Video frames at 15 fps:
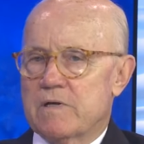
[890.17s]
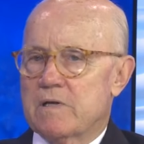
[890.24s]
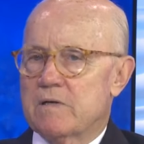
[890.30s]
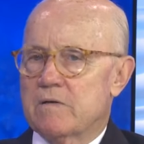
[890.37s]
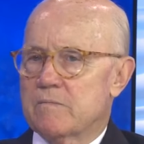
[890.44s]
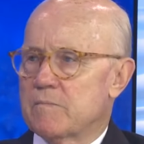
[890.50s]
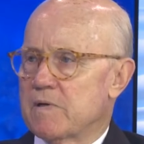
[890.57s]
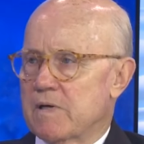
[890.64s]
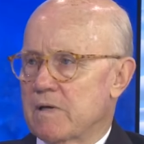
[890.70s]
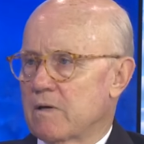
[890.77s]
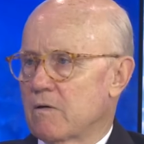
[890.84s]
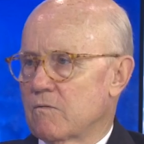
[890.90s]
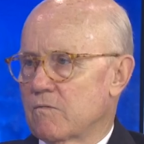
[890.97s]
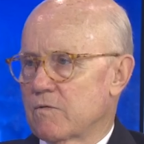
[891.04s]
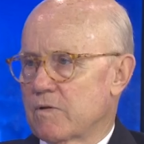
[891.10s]
into me
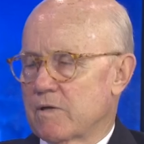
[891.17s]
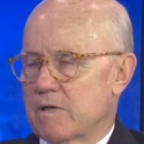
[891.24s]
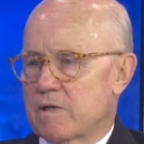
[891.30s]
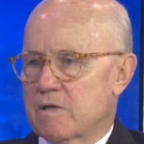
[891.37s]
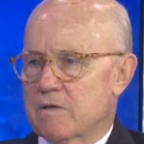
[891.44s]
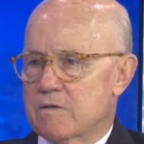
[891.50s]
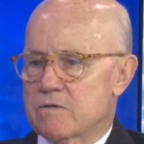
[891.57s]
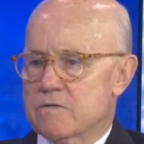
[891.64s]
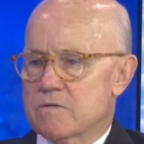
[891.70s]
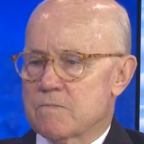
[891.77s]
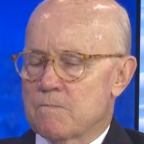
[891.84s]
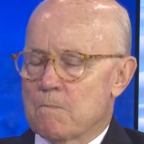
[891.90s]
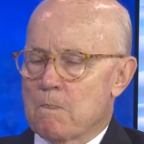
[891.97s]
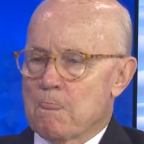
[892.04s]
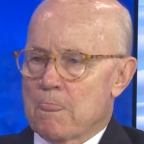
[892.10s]
over the years
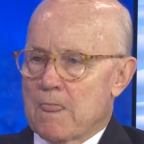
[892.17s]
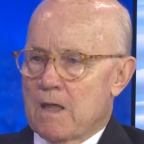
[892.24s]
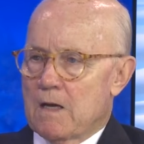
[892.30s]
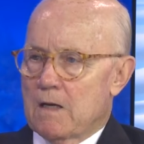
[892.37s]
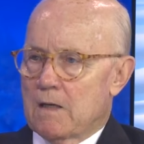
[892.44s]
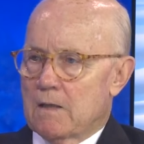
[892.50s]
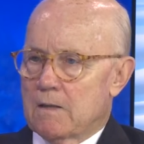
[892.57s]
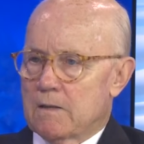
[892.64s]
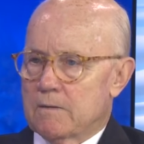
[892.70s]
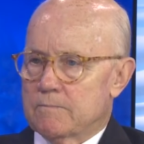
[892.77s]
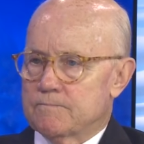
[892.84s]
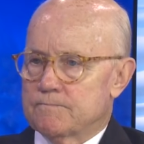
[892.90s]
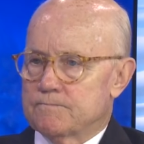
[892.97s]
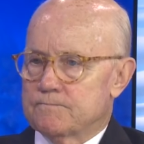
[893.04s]
um,